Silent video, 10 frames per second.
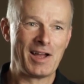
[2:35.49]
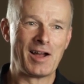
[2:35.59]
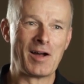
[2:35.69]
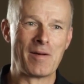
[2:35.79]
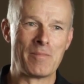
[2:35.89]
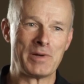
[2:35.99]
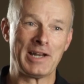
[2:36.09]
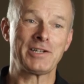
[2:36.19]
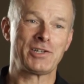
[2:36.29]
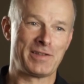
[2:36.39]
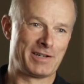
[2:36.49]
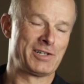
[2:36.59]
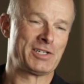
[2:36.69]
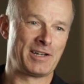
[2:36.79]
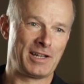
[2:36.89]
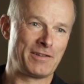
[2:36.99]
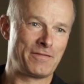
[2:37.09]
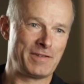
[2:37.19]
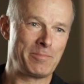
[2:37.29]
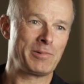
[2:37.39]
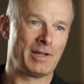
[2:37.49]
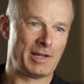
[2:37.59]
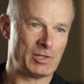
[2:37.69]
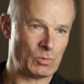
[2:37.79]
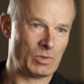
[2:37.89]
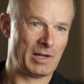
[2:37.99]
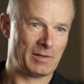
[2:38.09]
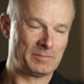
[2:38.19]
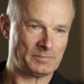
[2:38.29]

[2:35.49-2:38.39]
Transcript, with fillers: uh, but actually there is an NFV play as well.